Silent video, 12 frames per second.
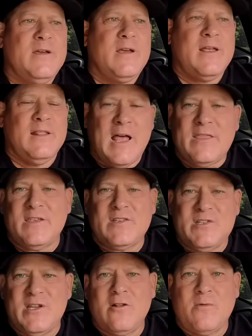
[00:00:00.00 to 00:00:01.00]
and let
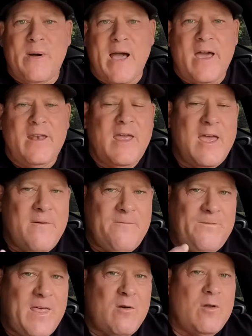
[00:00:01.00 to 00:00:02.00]
this dealer buy it if
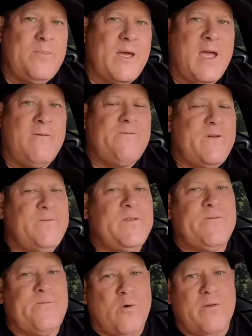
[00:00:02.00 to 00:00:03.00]
they would pay
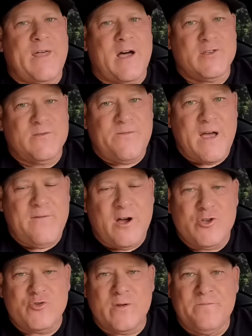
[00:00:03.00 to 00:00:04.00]

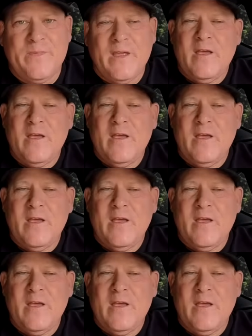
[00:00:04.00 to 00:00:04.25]
54,500.